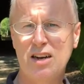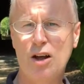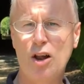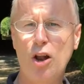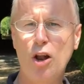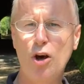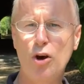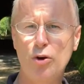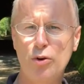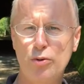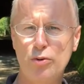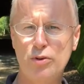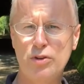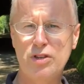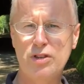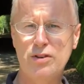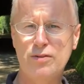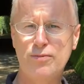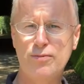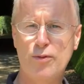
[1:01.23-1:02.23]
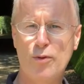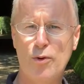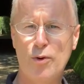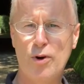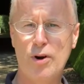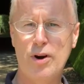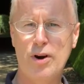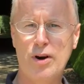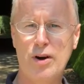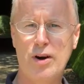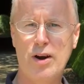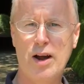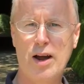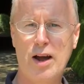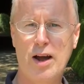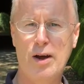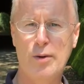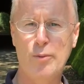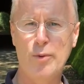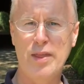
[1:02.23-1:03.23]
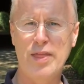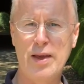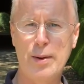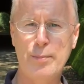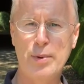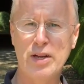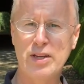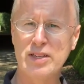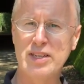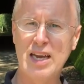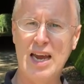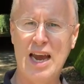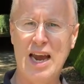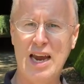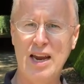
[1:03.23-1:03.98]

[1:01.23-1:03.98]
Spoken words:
closed for when they built